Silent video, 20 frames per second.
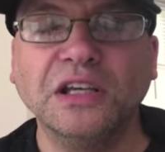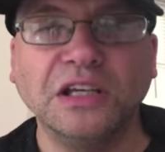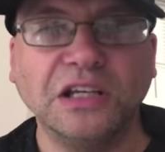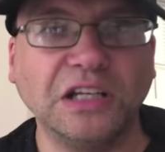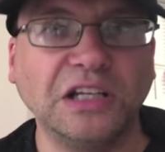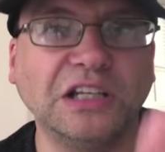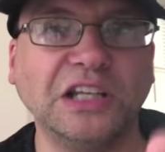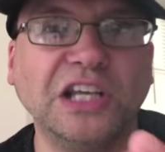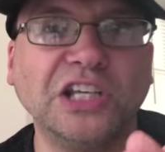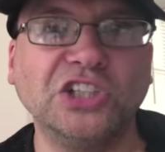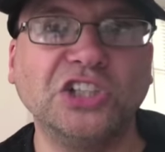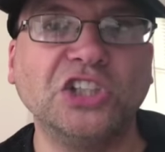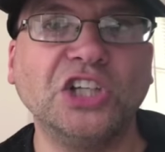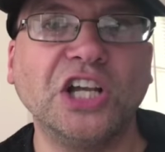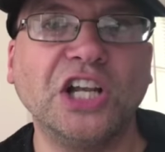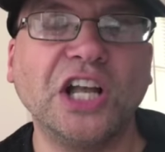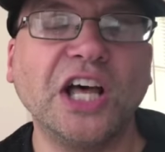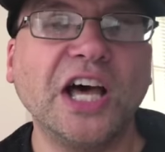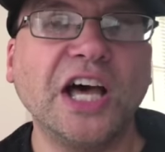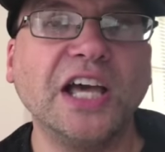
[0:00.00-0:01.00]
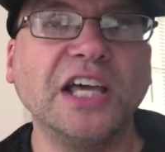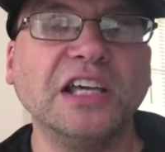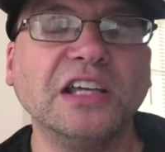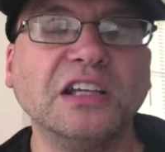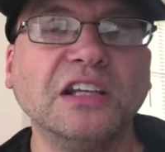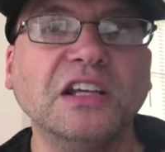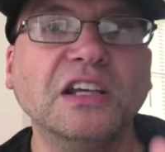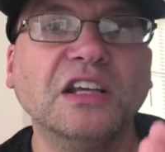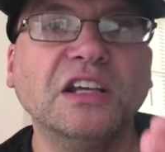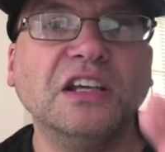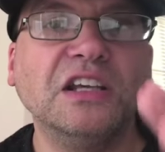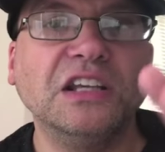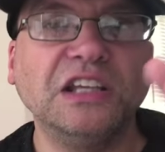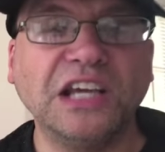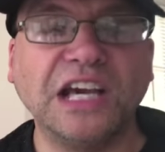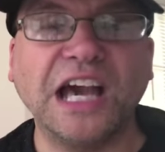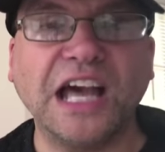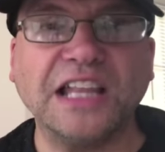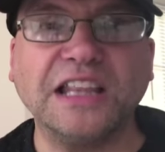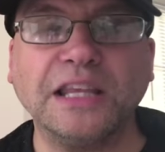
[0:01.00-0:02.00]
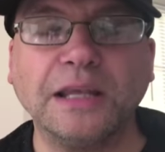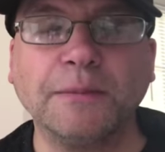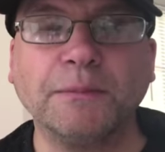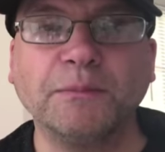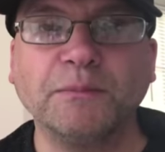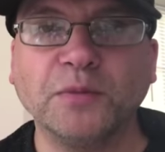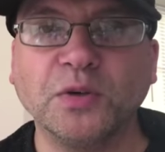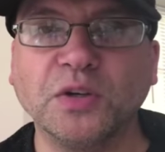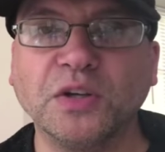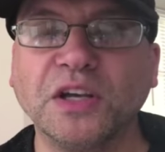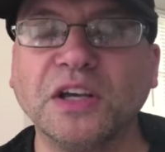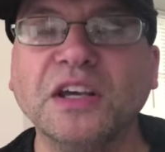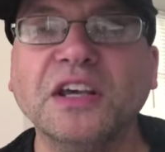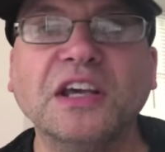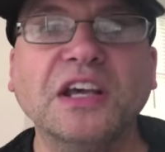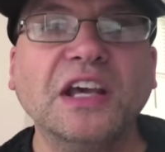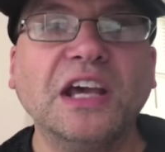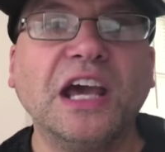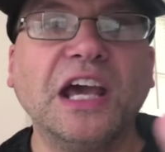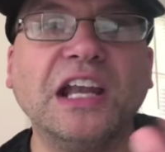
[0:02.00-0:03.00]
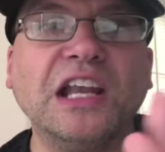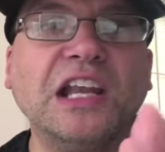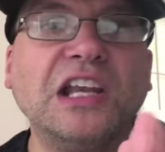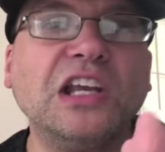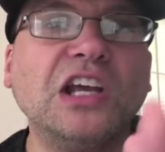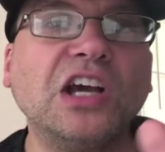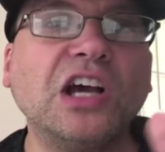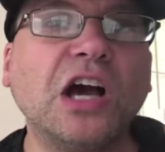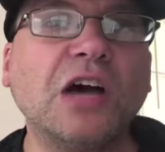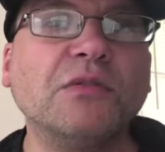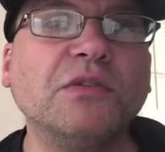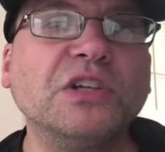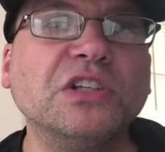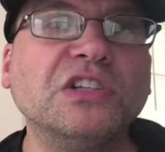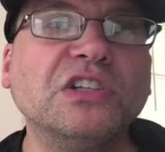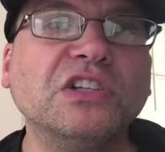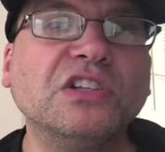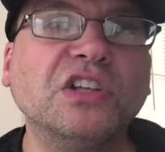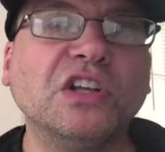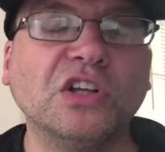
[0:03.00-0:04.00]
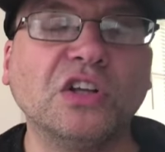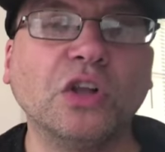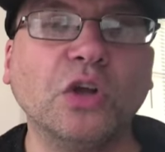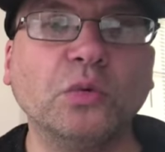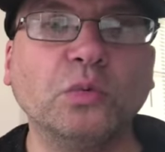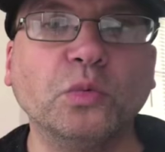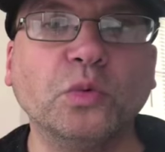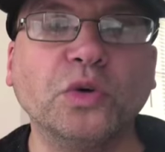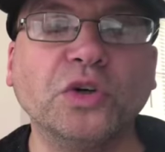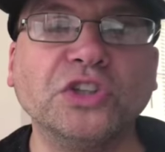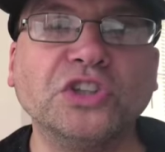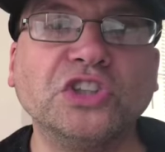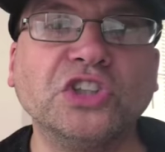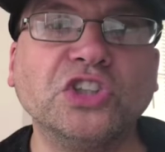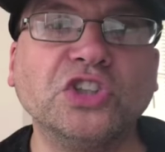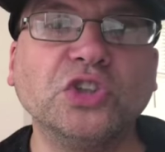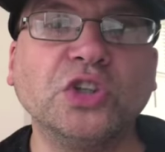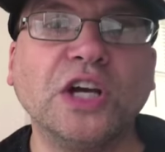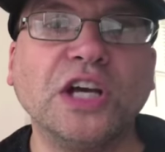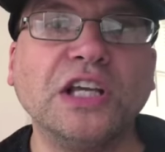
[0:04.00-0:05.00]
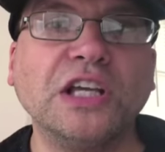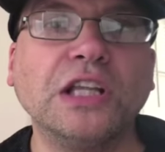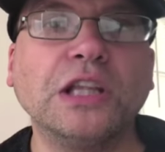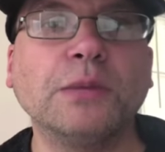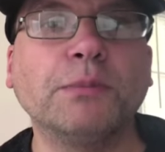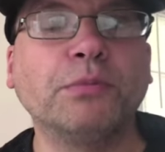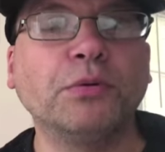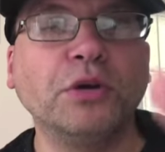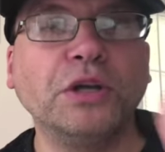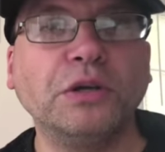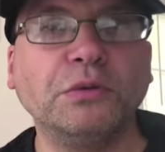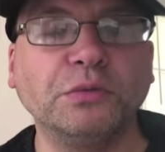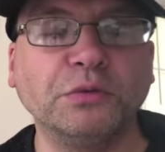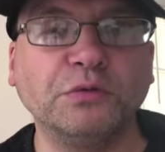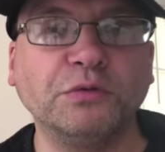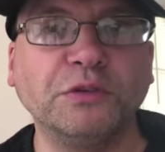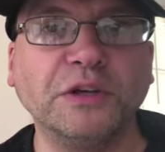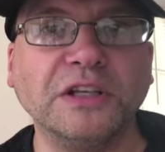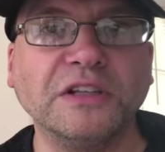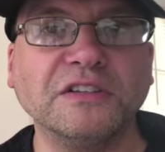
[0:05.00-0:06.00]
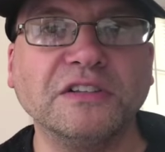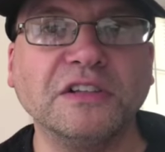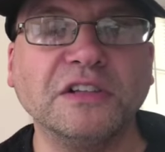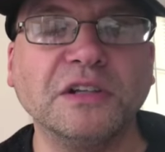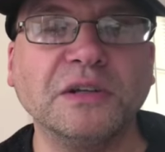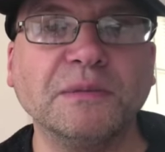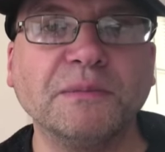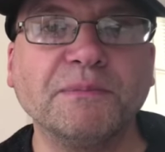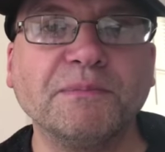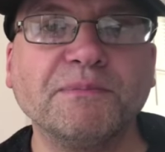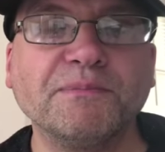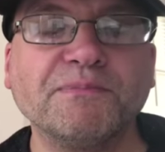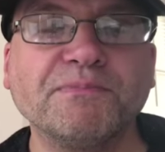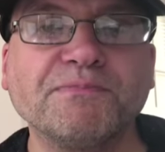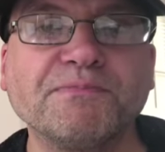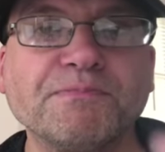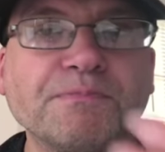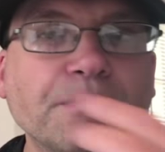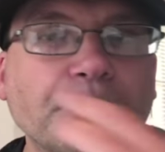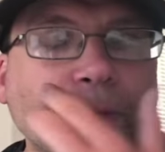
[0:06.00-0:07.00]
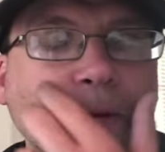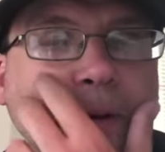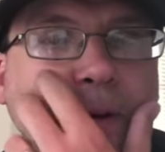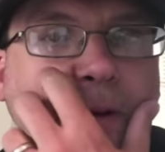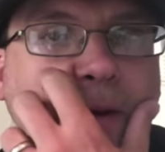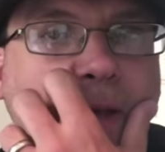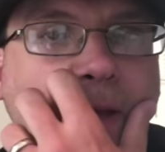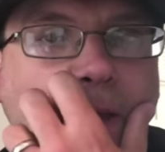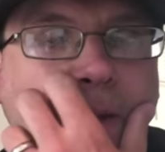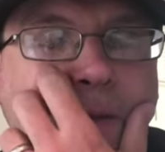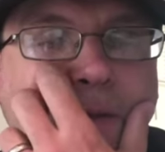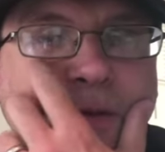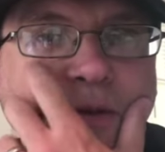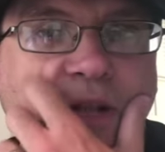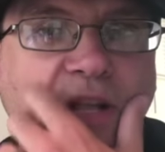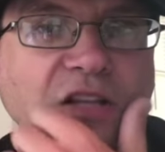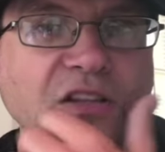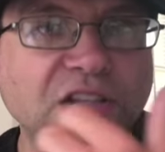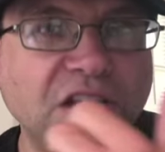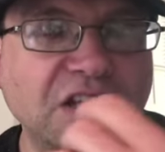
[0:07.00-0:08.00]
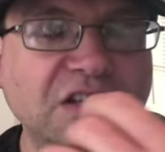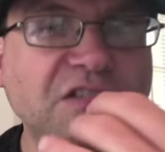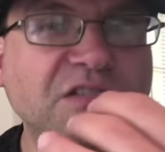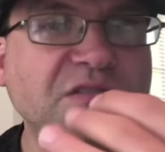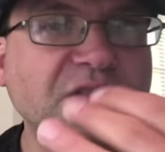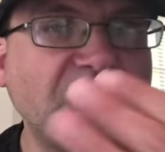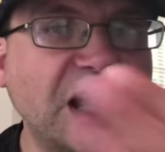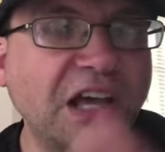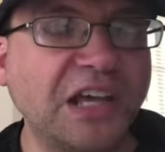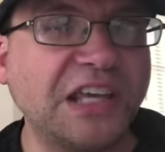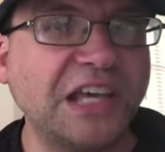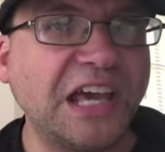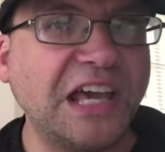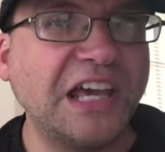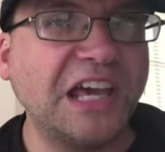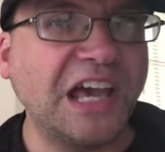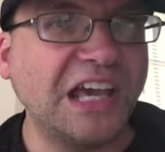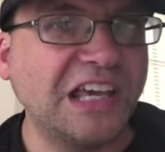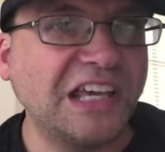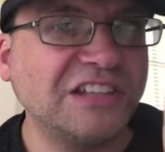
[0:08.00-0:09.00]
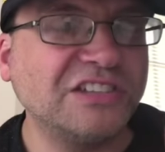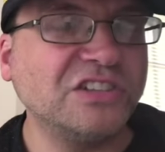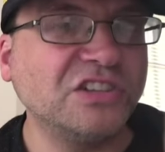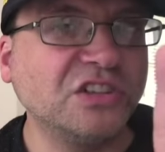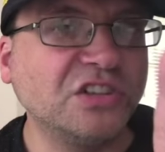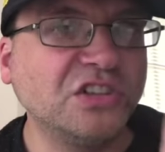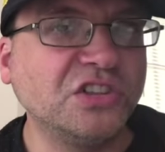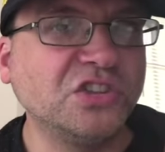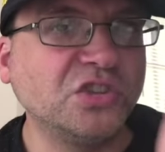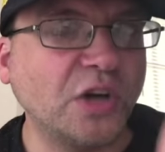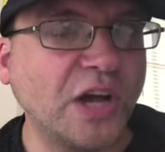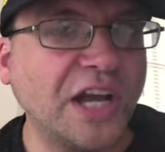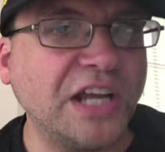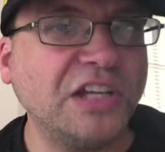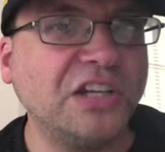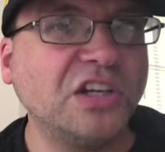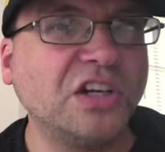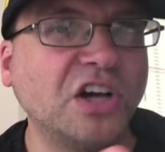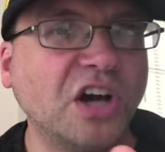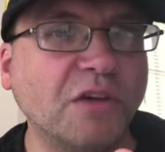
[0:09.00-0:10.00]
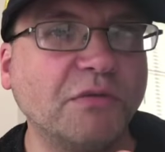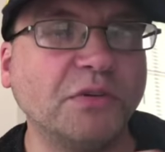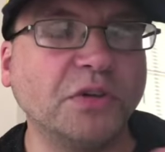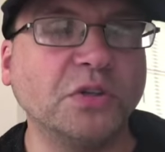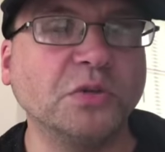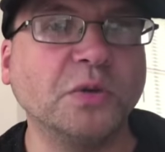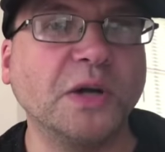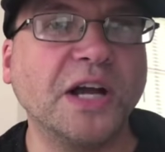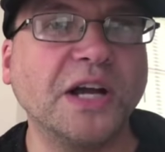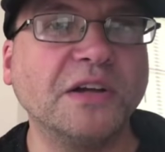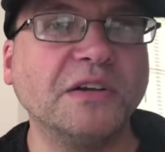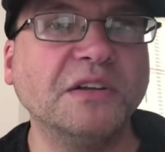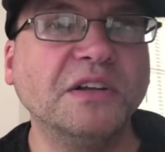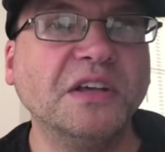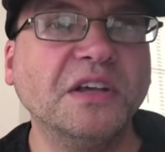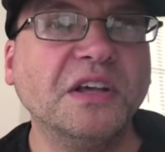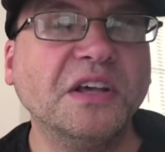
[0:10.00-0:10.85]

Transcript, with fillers: and The Last Jedi, and you got them. Okay. And then you covered the Clone Wars to try and get the prequel fans in it. Okay, so that that's, okay, I guess you're trying to cover ground.